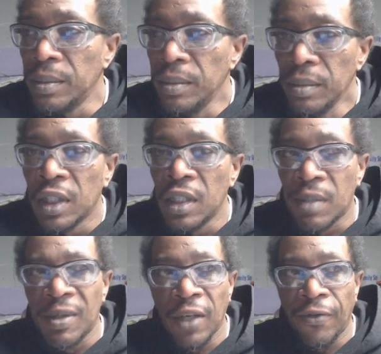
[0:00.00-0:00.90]
And
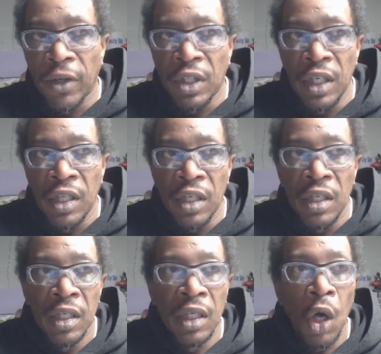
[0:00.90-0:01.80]
specifically
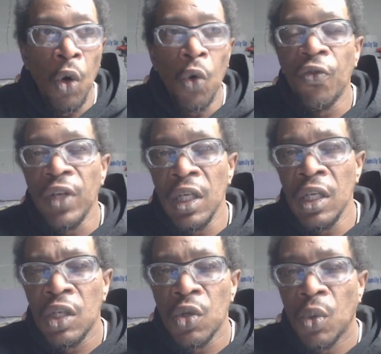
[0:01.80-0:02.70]
the
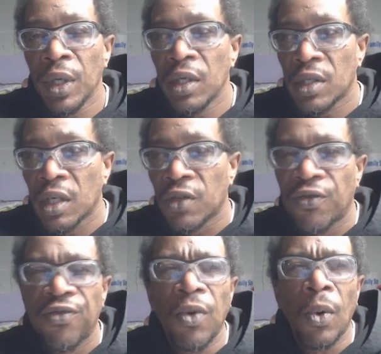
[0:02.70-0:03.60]

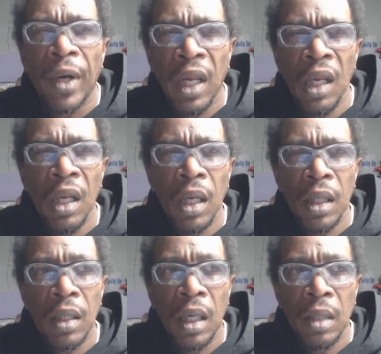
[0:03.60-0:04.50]
OV2640,
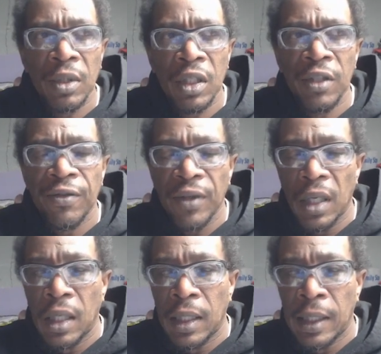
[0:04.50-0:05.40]
I believe,
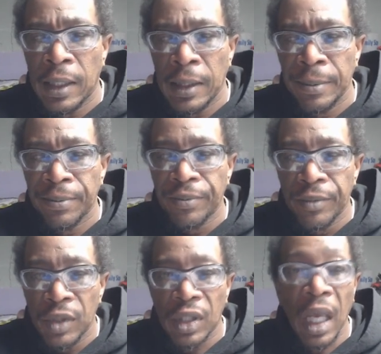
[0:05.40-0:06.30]

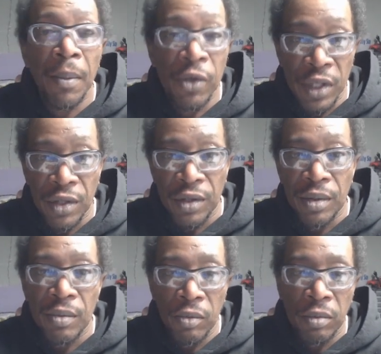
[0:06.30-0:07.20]
is camera sensor.
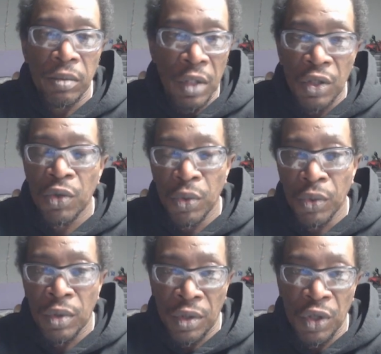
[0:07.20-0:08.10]
The
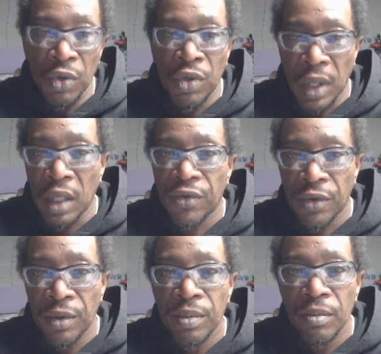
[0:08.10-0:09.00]
two stands
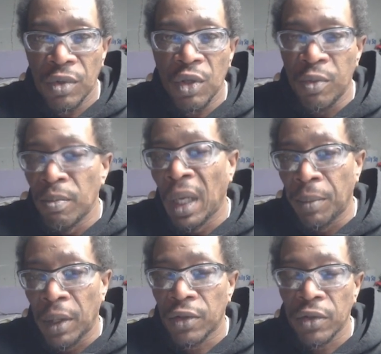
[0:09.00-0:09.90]
for 2
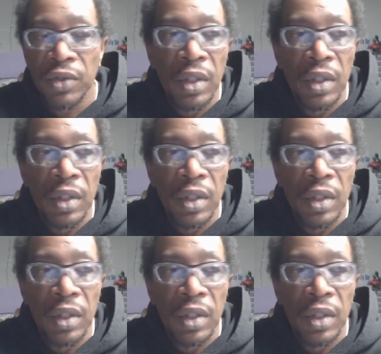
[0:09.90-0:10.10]
megapixels.